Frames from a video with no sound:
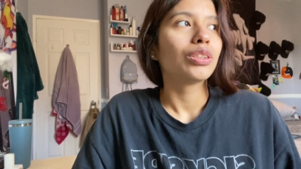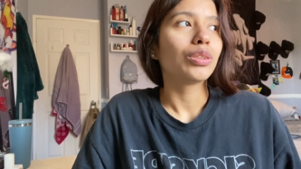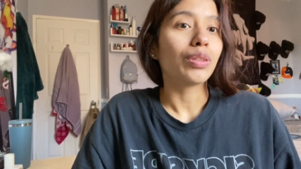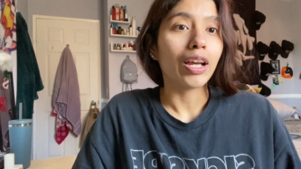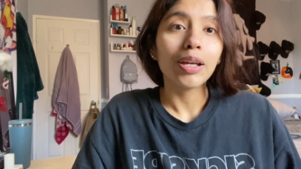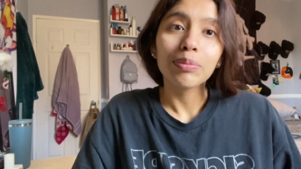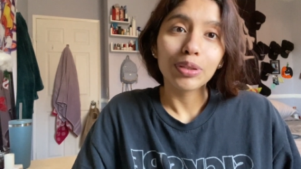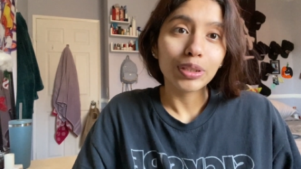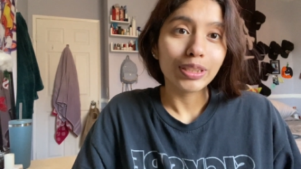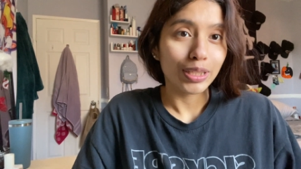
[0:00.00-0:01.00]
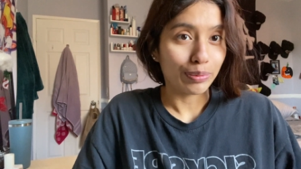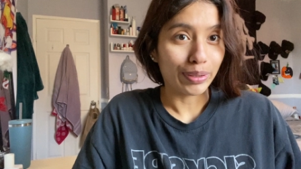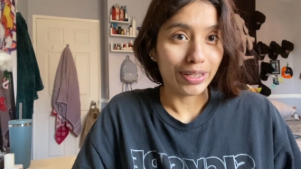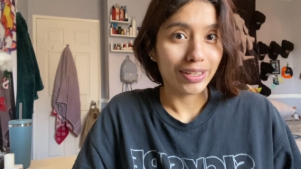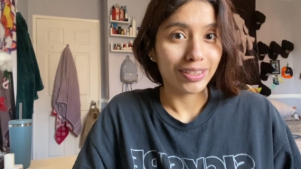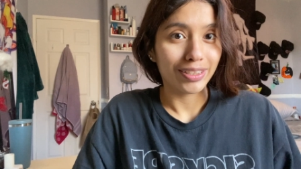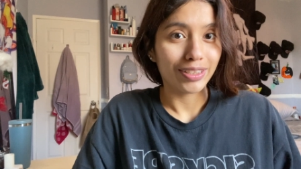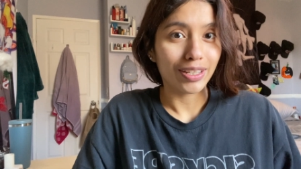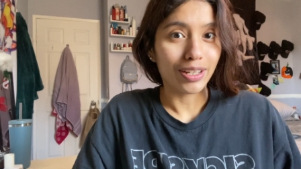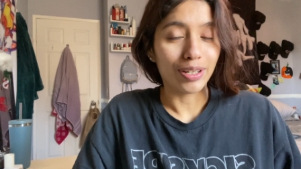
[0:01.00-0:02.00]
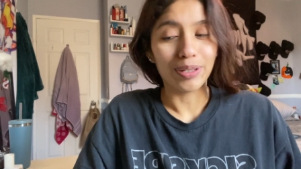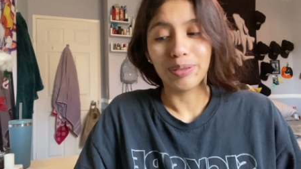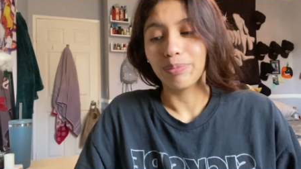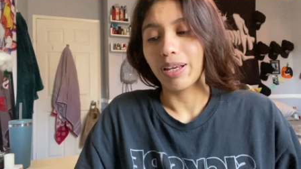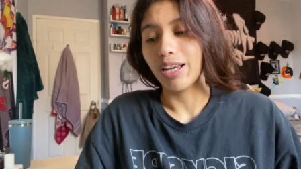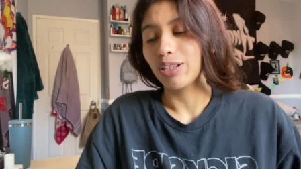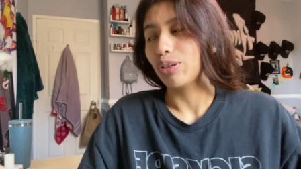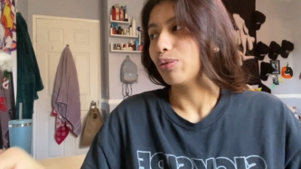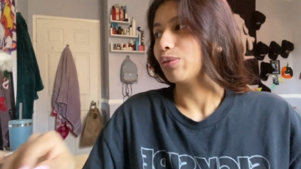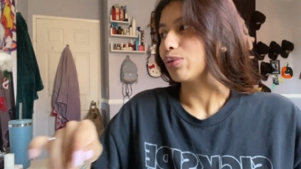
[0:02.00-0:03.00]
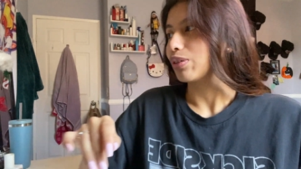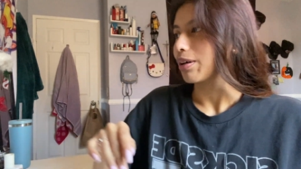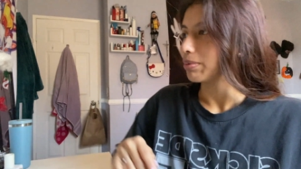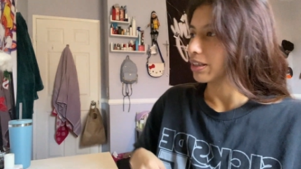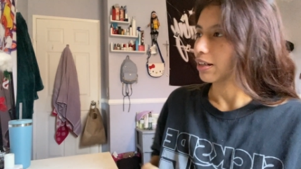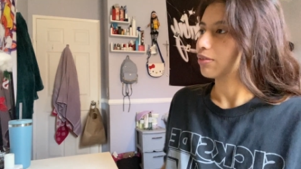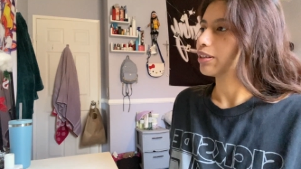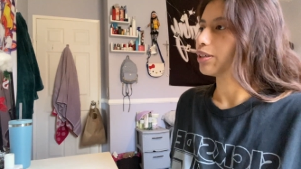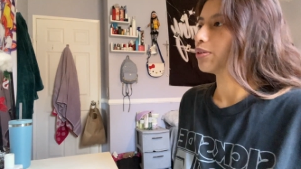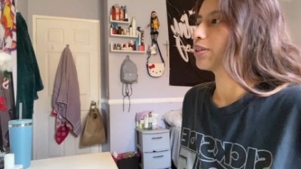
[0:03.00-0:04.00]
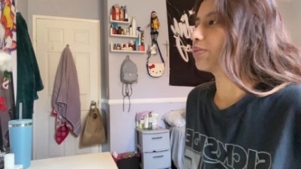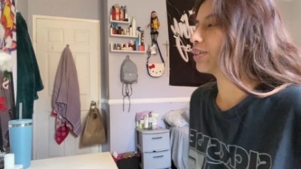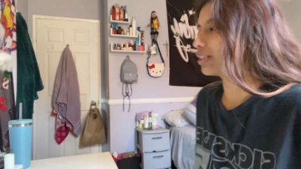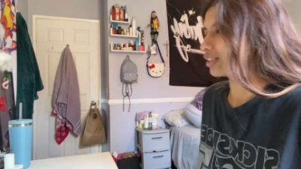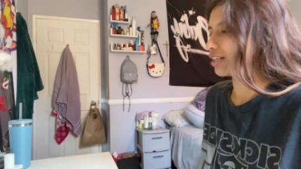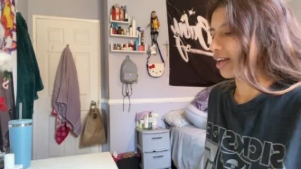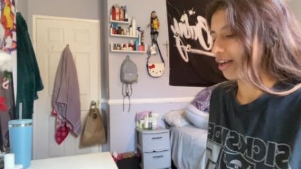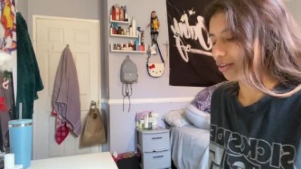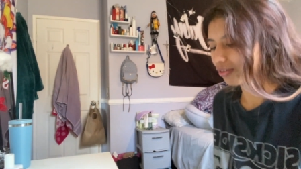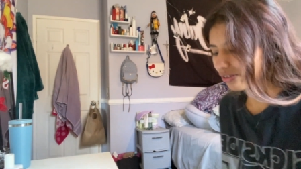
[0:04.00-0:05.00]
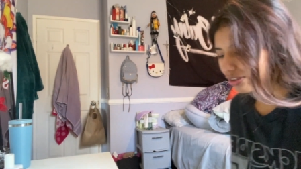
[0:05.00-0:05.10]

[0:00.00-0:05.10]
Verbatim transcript: So now I am 13 weeks. Um, and you could, I mean, I don't think you can really tell,